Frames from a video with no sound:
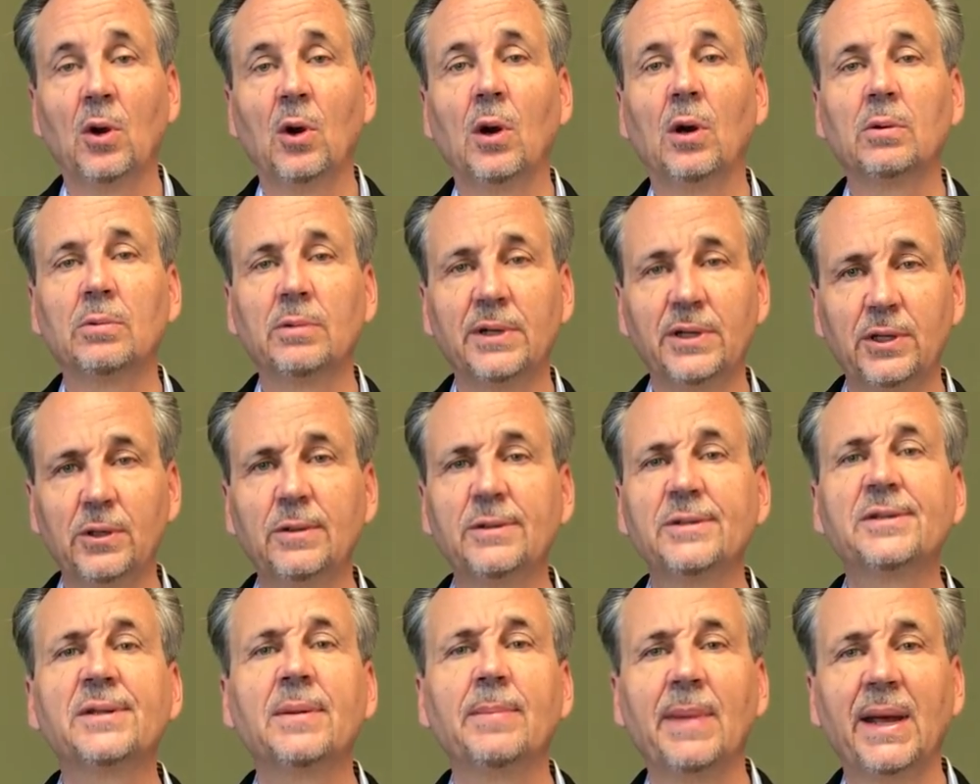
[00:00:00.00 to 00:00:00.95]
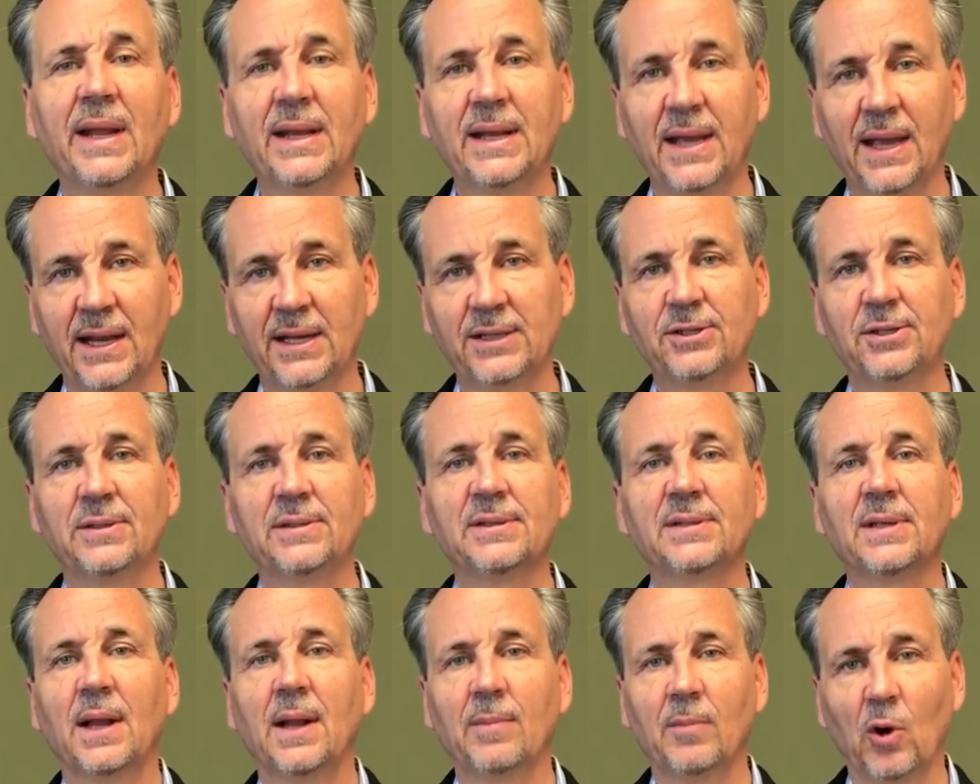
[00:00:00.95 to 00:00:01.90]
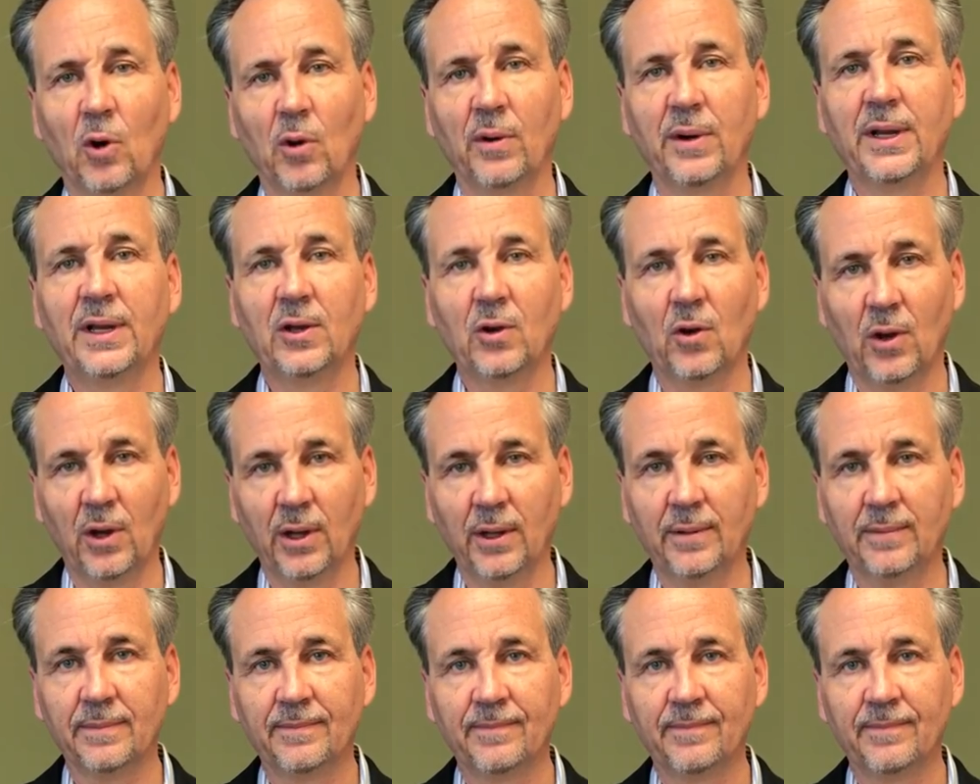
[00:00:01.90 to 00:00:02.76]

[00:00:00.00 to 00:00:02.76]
or reduce the medications that I'm already on?